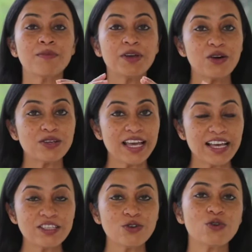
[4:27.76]
because
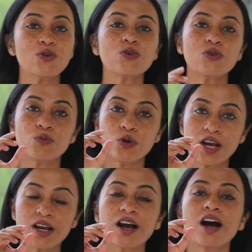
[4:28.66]
as you know,
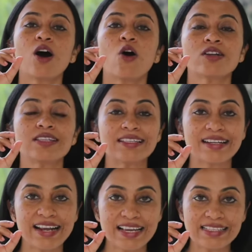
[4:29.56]
munakka or this
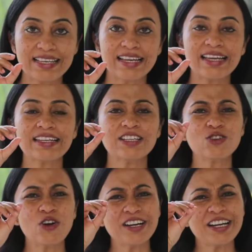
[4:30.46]
raisin, it
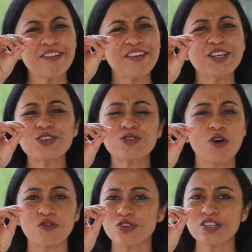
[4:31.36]
is already very
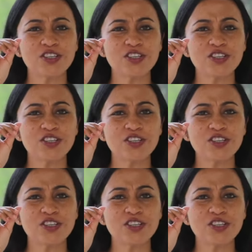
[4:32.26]
soft.